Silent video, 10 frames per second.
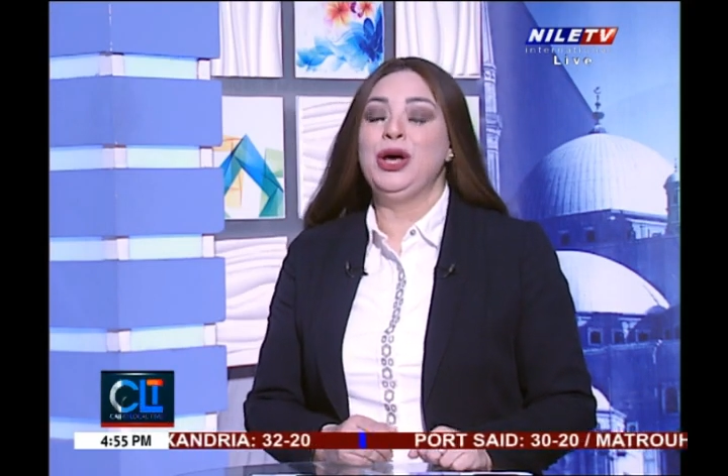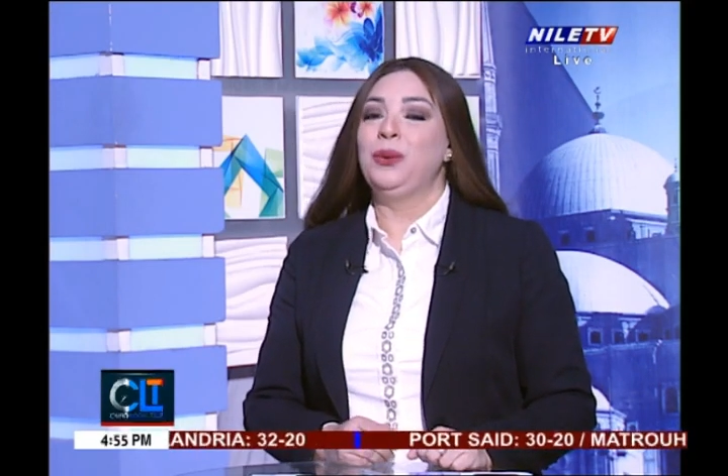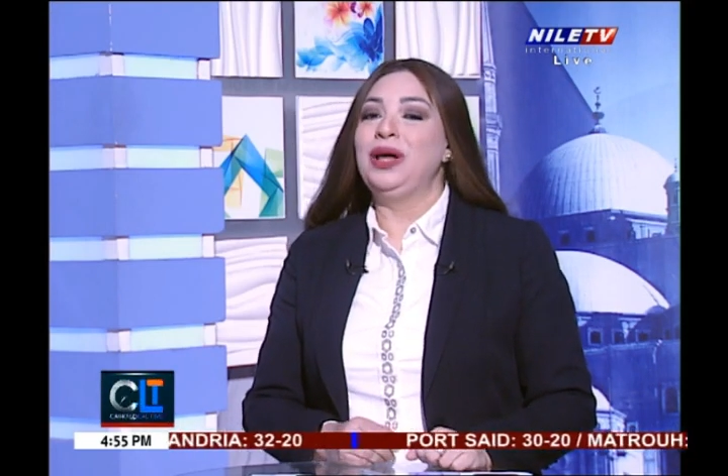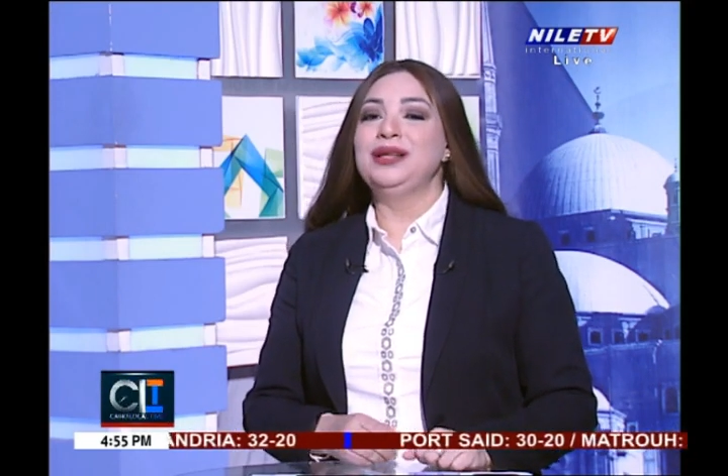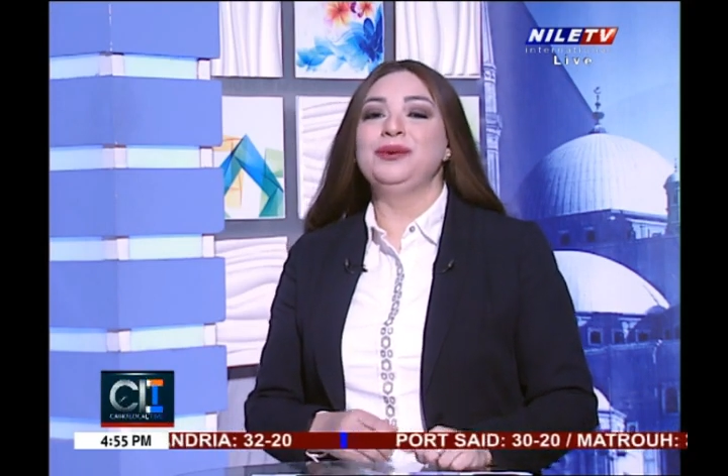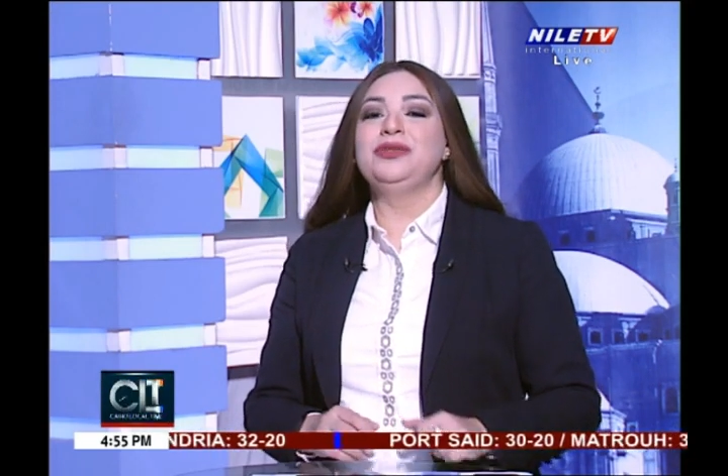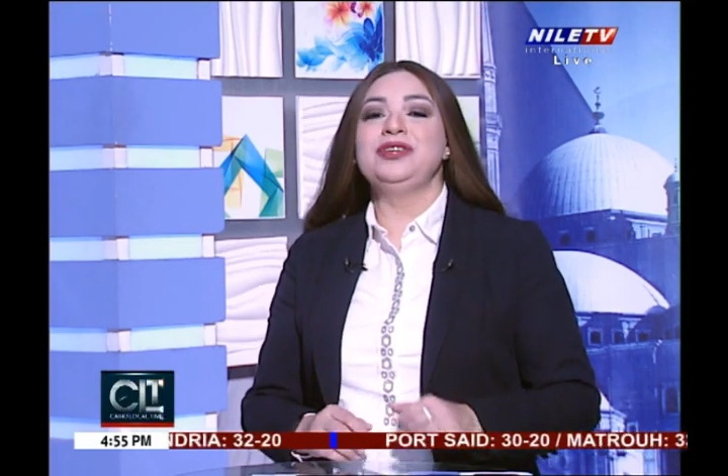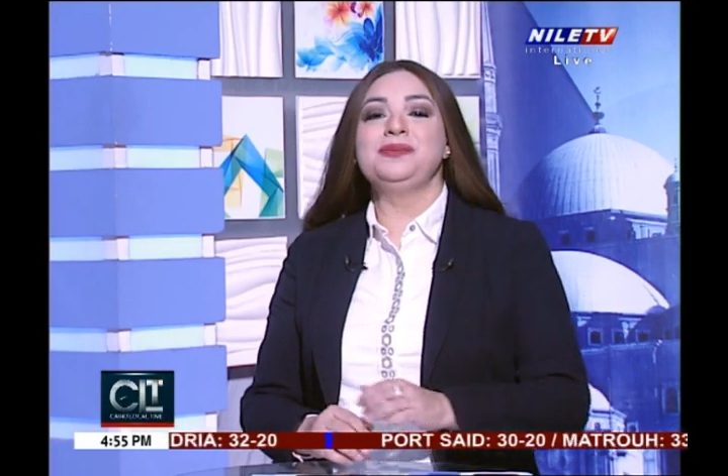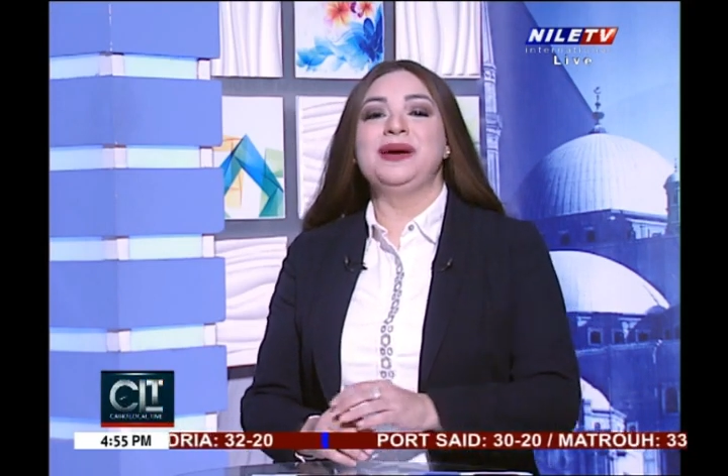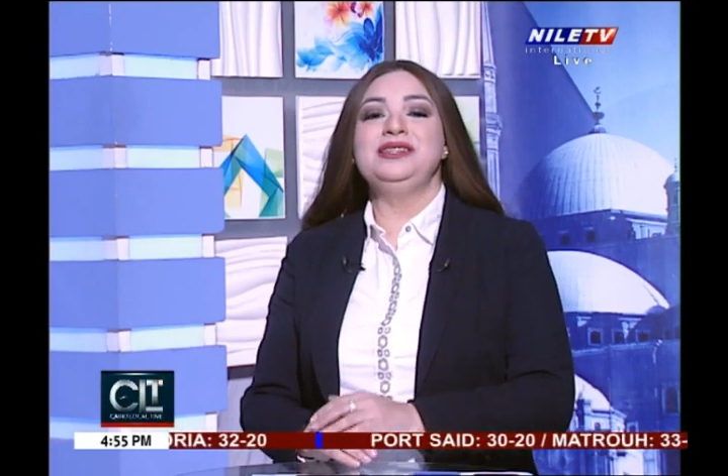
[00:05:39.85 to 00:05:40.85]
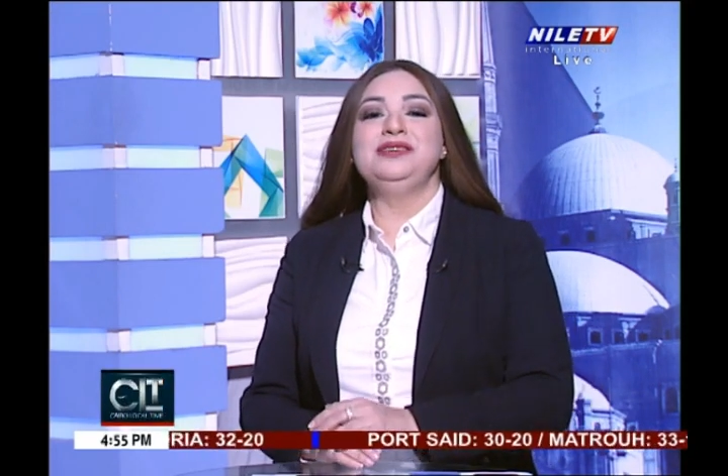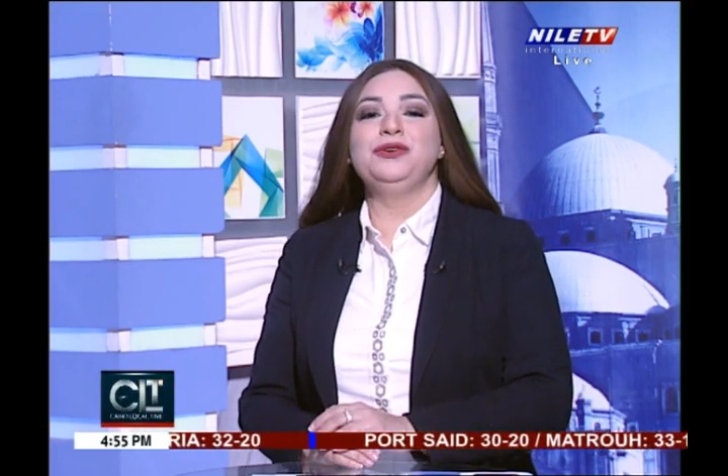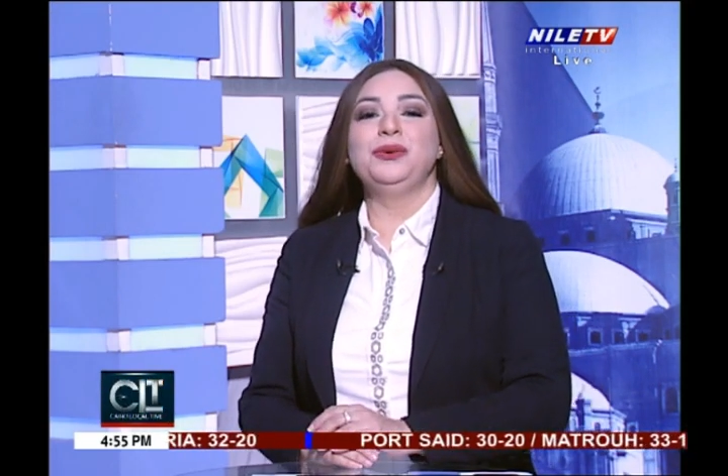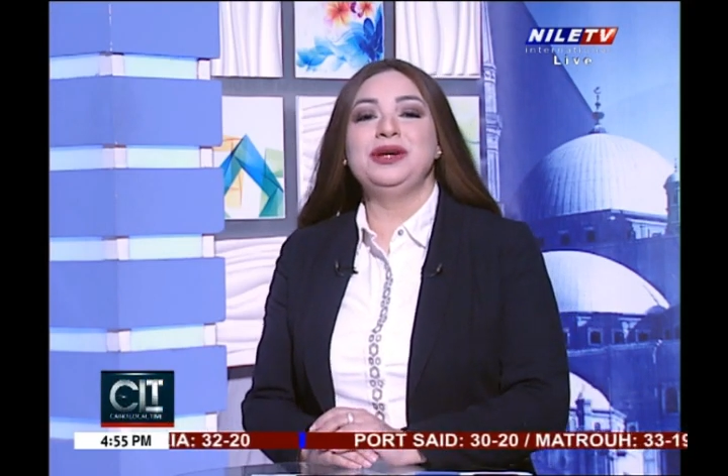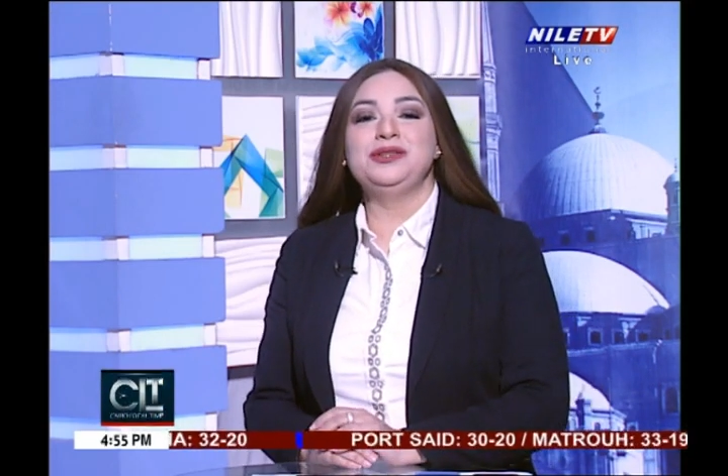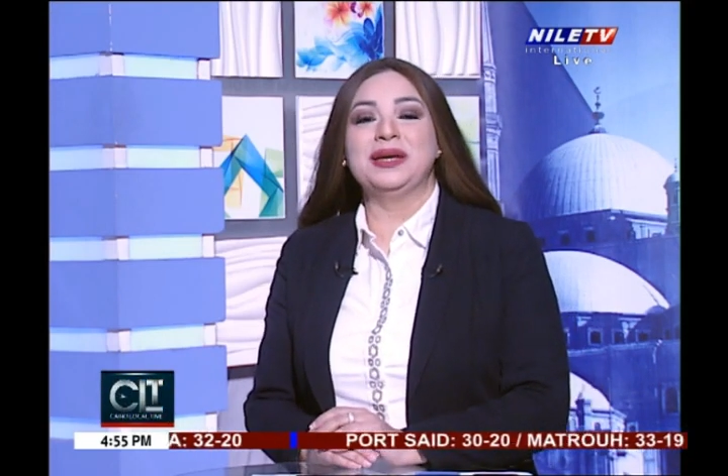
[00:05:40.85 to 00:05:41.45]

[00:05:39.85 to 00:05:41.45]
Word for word: Well, with this, my dear viewers,